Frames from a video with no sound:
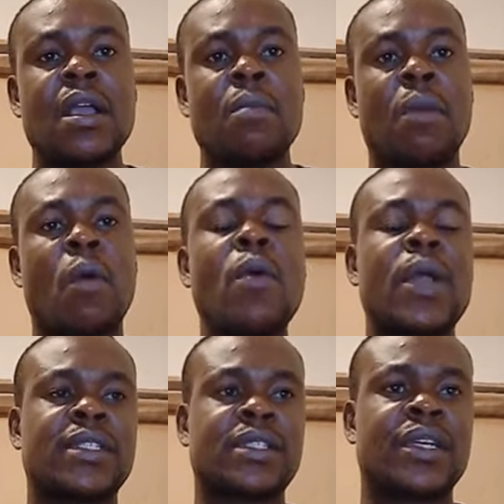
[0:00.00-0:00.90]
But what we are
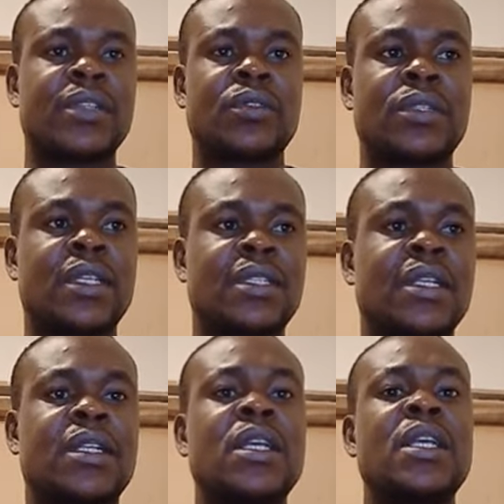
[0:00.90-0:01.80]
trying to say is that
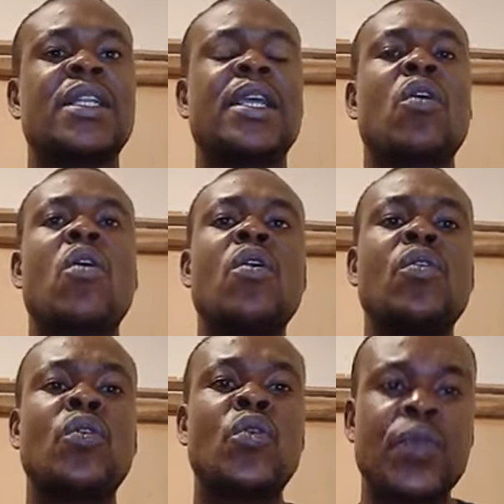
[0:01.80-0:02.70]
the
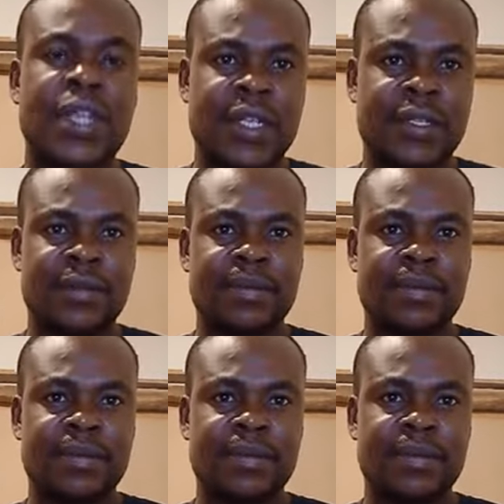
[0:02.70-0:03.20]
ongoing